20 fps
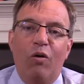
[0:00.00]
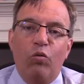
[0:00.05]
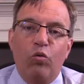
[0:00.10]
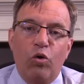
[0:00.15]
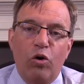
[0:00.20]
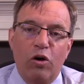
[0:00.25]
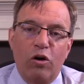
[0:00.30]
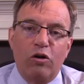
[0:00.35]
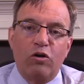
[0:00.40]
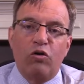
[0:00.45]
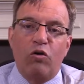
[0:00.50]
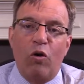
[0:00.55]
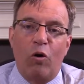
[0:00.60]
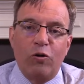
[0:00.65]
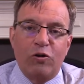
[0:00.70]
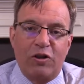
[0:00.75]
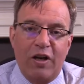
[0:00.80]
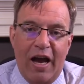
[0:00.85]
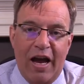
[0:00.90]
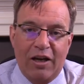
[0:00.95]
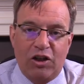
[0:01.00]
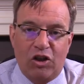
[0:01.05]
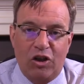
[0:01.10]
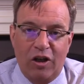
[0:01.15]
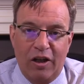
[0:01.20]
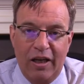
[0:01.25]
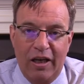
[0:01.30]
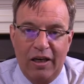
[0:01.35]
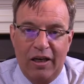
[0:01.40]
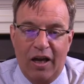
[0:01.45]
world gross
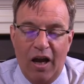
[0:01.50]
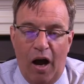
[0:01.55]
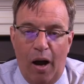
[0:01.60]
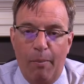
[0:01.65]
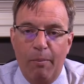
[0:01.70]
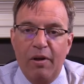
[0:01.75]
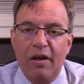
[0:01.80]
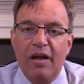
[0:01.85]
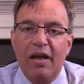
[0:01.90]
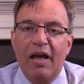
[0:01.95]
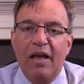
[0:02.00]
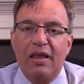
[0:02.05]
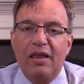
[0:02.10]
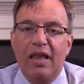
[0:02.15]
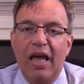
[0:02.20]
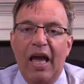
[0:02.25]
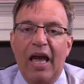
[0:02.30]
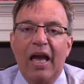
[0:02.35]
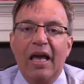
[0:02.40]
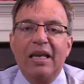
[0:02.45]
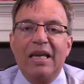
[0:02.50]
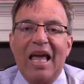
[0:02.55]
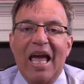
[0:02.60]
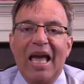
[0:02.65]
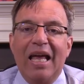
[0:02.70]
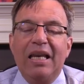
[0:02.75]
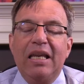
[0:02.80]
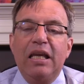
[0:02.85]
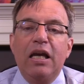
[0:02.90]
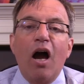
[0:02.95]
national income than
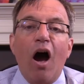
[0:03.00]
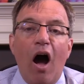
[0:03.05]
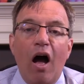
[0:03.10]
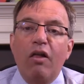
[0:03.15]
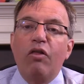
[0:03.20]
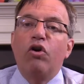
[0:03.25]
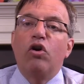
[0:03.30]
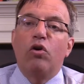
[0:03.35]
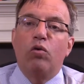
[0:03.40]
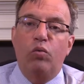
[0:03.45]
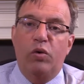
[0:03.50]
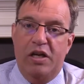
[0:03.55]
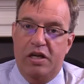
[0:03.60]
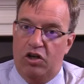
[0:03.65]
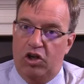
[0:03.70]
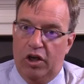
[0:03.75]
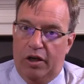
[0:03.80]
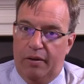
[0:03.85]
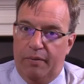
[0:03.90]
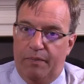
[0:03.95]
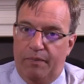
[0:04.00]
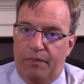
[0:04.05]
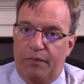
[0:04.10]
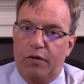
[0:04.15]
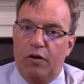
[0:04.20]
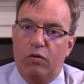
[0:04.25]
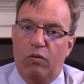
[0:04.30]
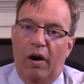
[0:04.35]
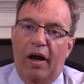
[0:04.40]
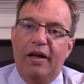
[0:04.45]
any other region,
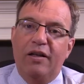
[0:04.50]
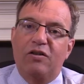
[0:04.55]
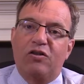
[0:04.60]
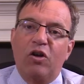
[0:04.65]
right?